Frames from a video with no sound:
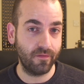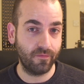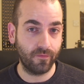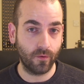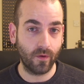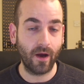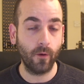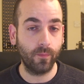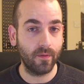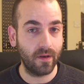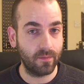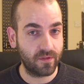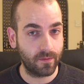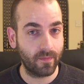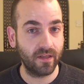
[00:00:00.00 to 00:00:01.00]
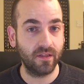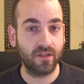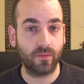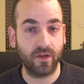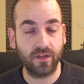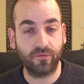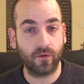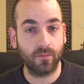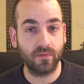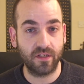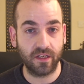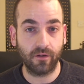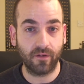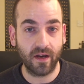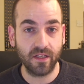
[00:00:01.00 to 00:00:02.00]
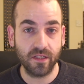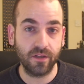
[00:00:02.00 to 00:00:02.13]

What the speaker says: for helping him to make the switch from cigarettes